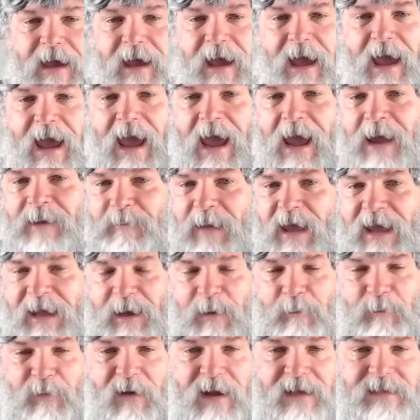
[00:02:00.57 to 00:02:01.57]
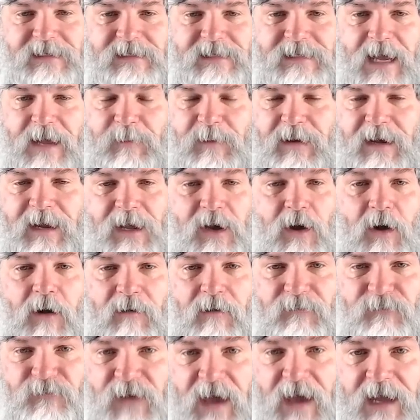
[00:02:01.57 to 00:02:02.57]
and make a press statement and call
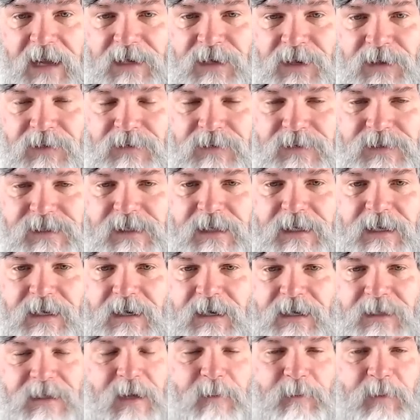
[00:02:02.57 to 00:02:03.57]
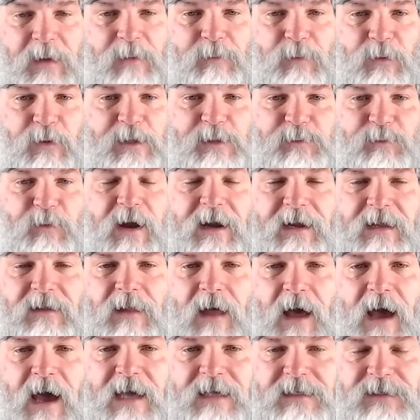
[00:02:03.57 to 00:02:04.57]
it fake news that people were spreading
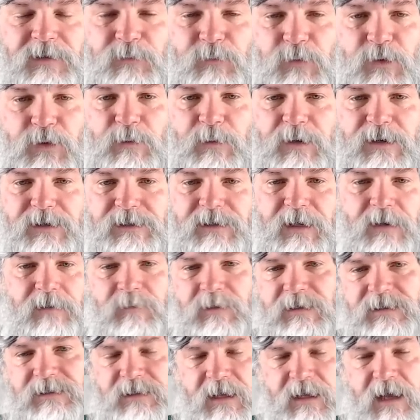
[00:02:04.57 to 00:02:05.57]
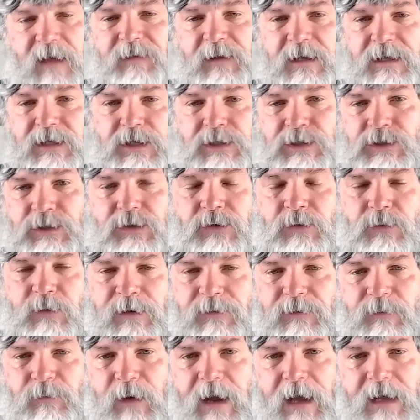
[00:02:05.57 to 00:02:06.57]
lies and rumors that was nothing to do
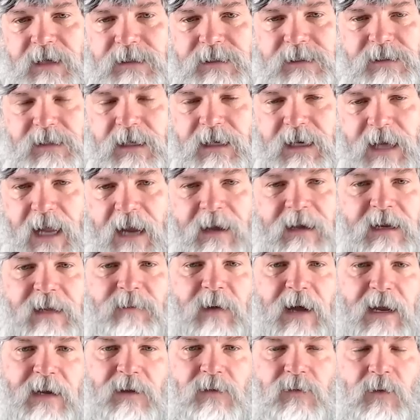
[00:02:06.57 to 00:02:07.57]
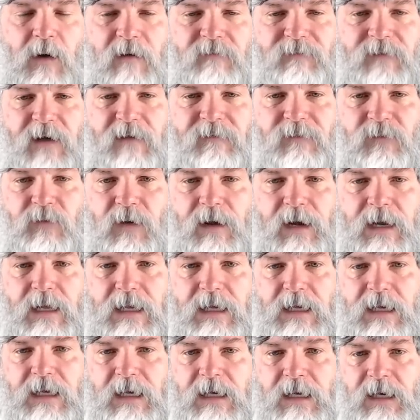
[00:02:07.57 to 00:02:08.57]
with race that anybody would qualify for it.
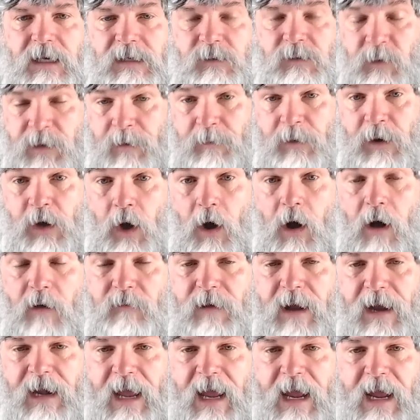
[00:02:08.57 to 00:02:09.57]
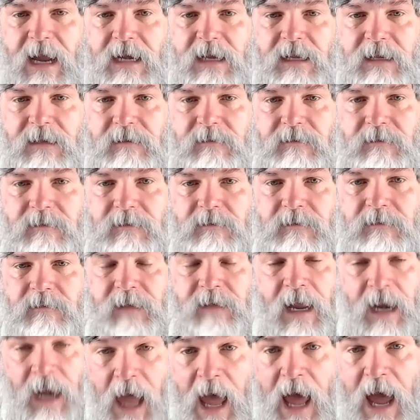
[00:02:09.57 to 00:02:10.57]
When they were caught red-handed,
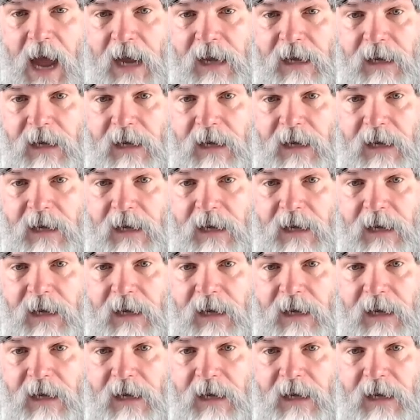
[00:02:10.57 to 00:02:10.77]
they lied.